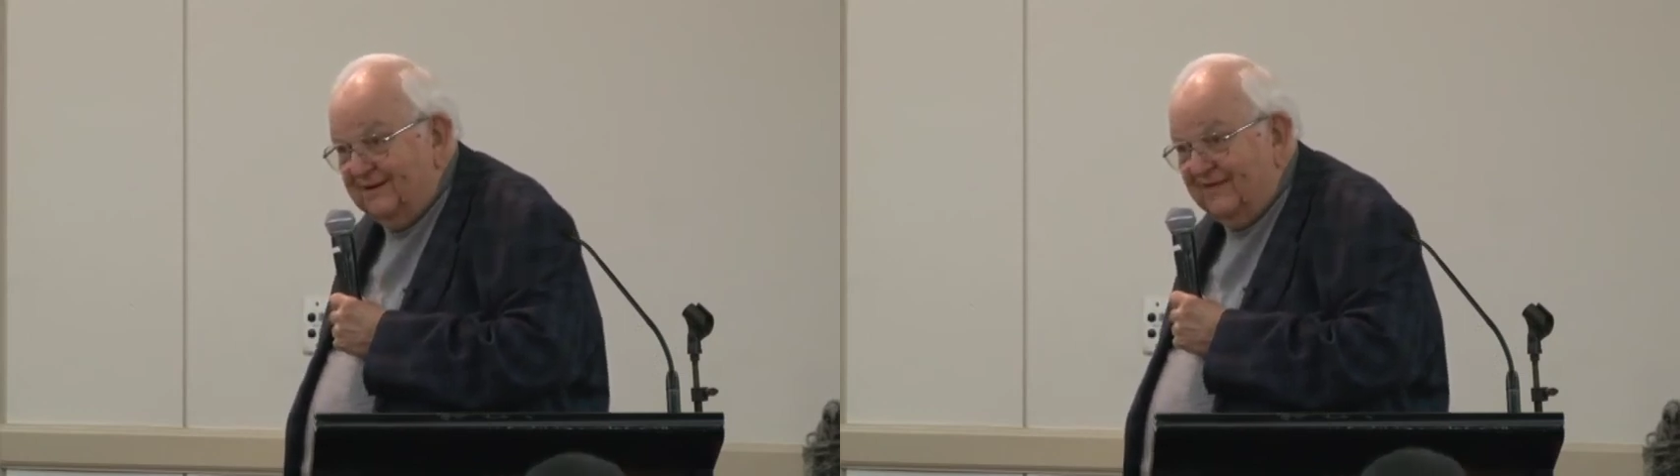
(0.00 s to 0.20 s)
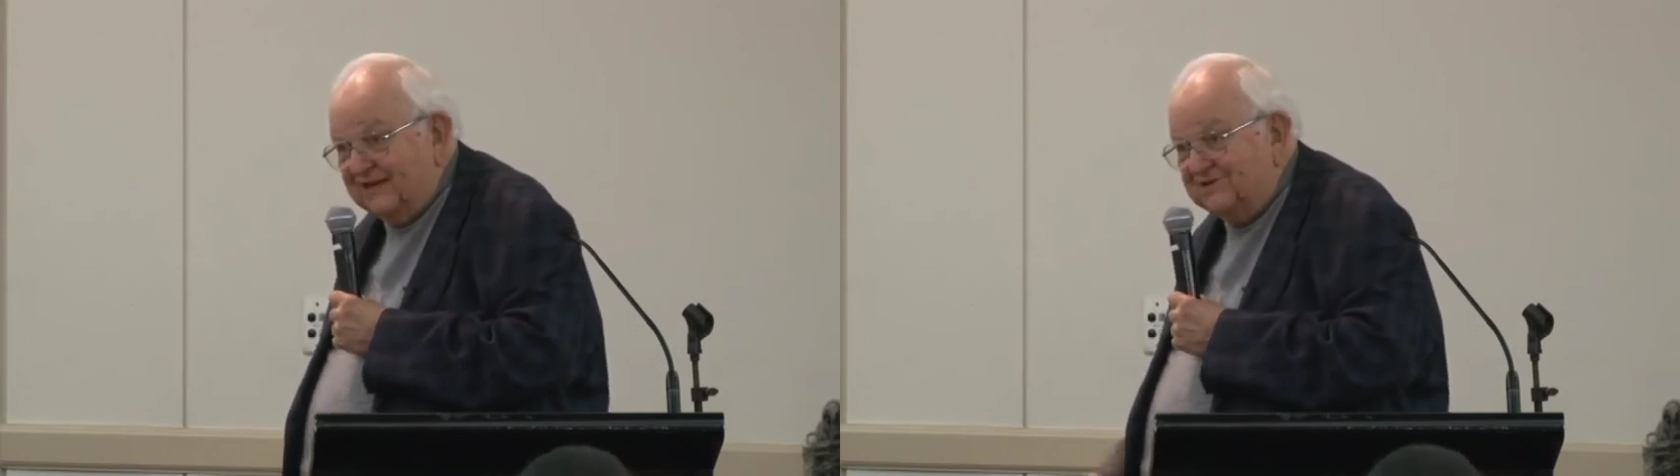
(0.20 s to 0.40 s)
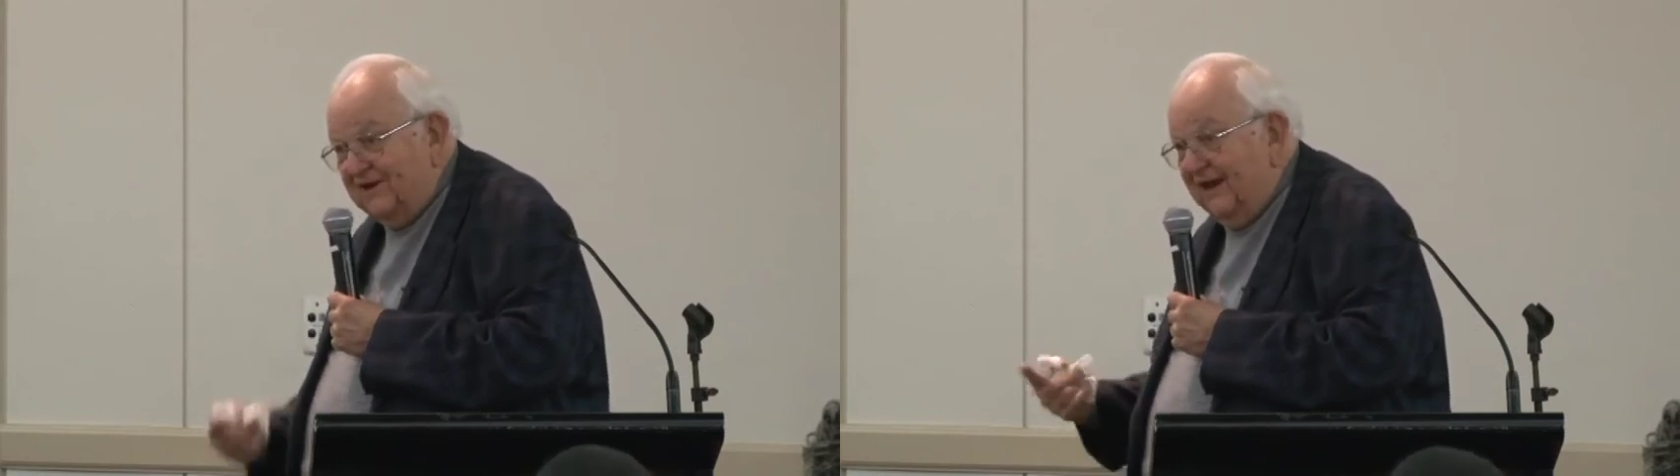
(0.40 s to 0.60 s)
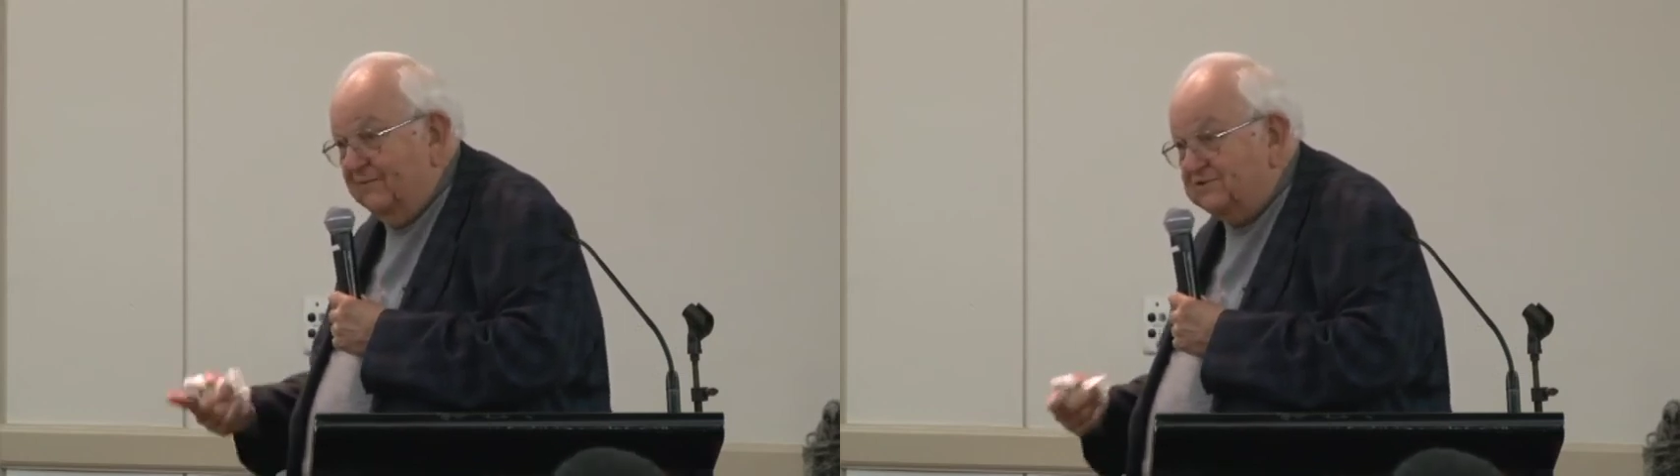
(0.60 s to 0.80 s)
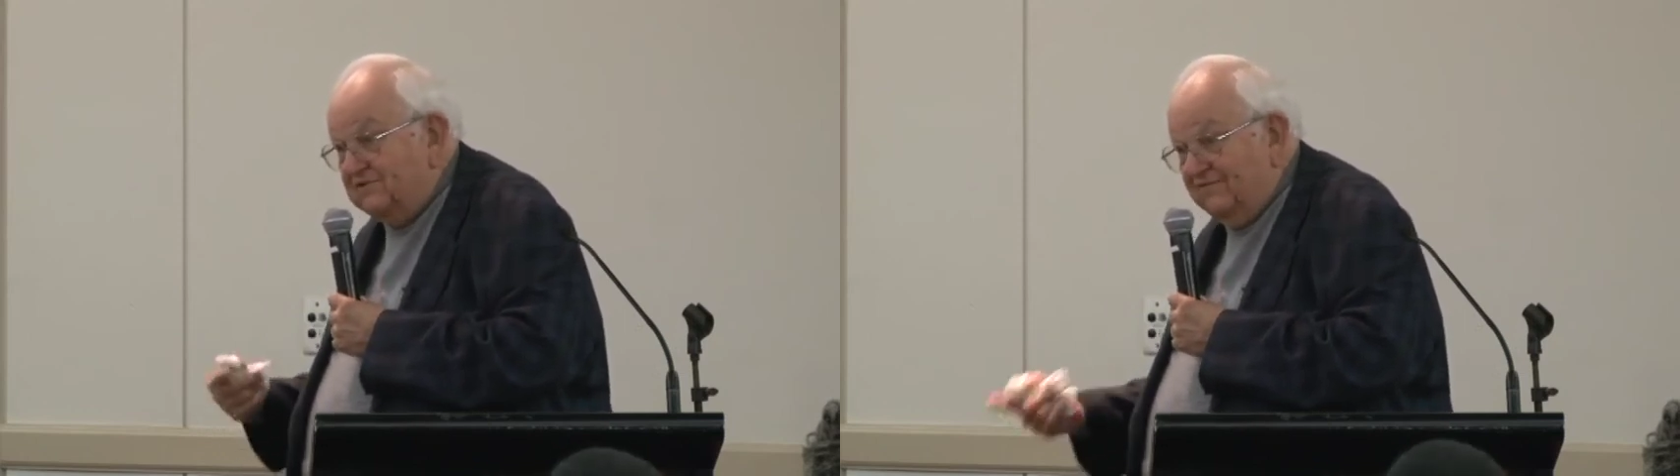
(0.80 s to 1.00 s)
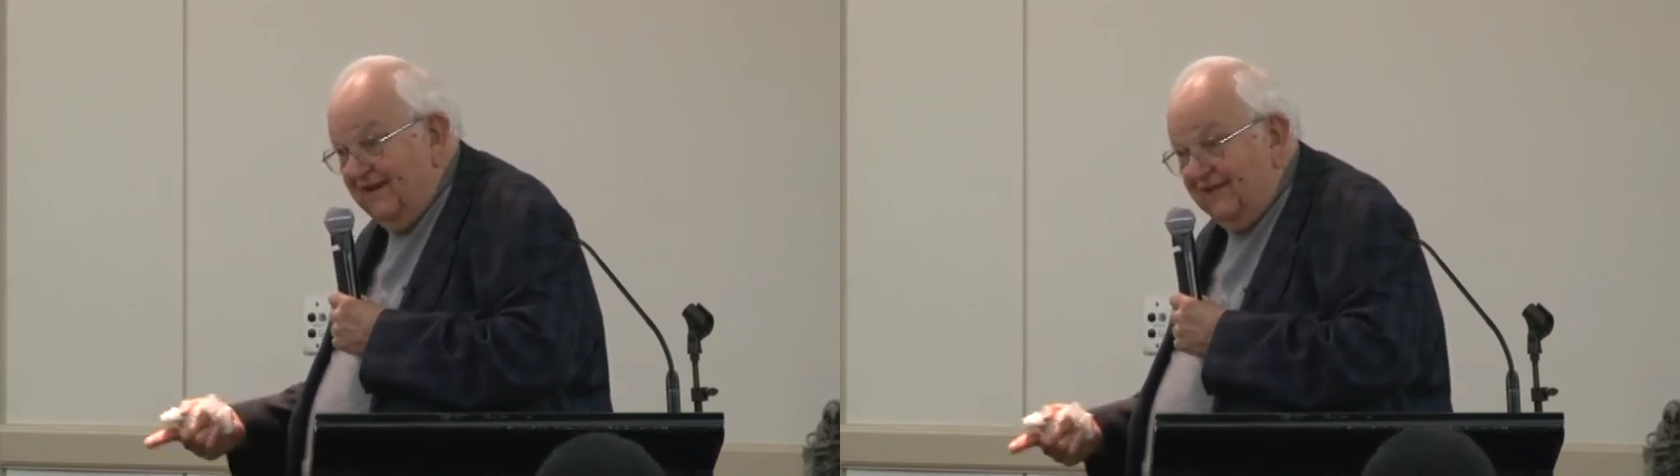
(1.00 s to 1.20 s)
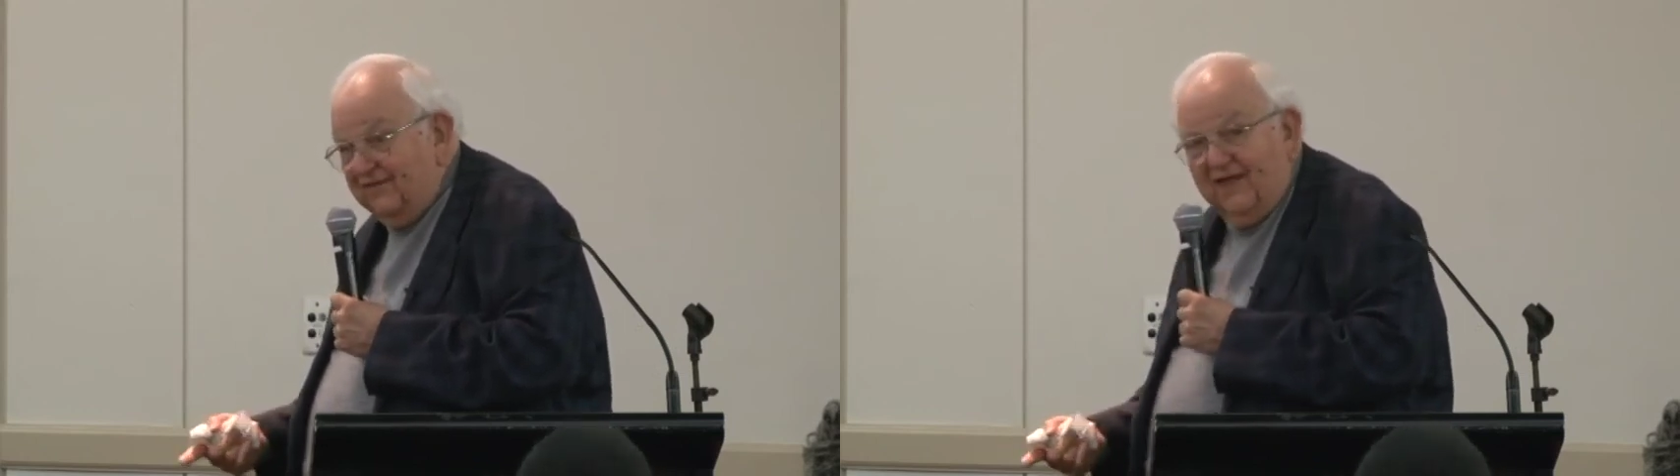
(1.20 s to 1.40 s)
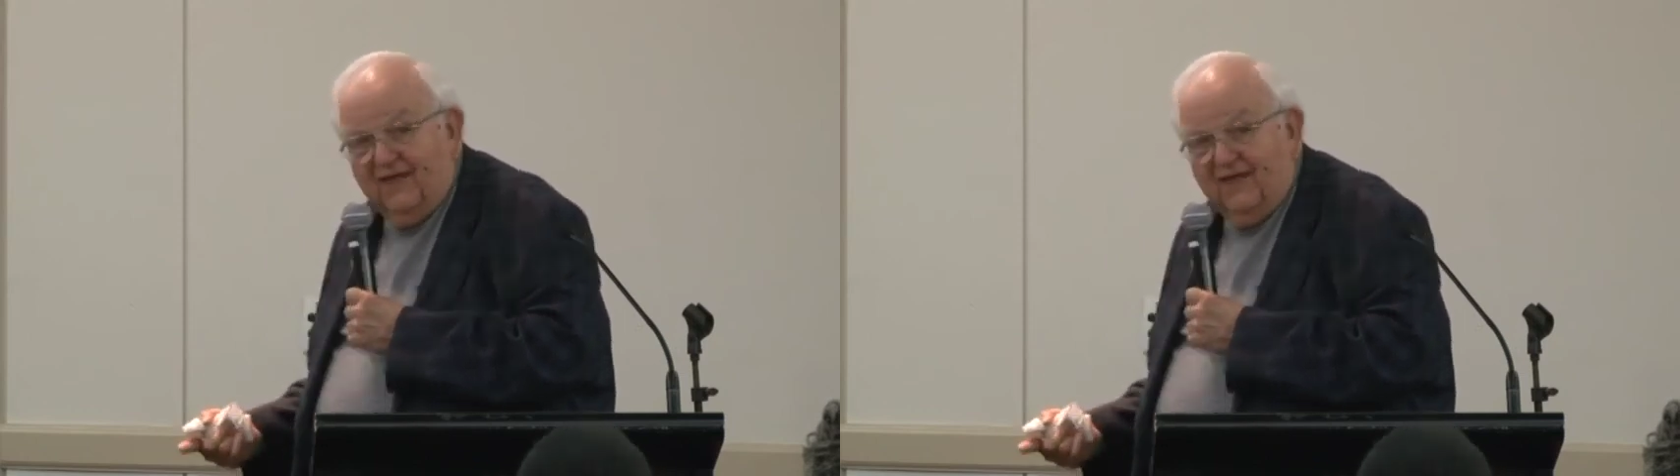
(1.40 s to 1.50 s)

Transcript: Now that's the language of faith.